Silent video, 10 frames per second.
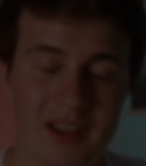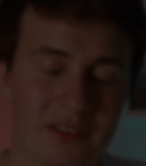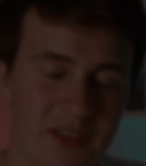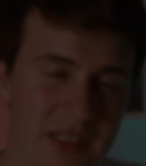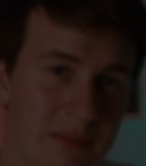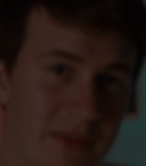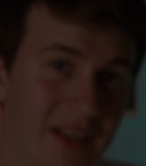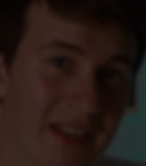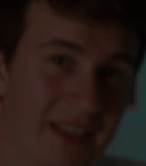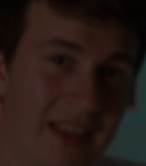There's going to be a
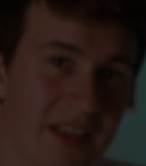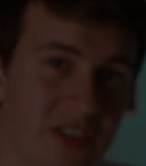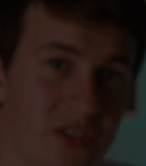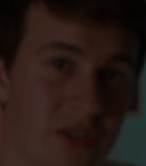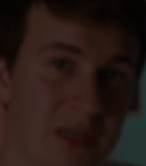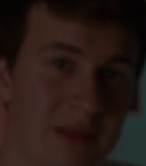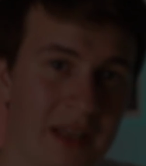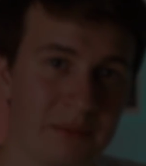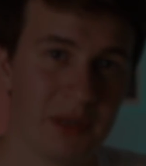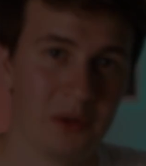link in the description
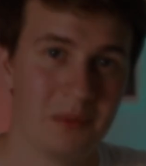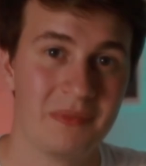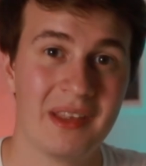down below.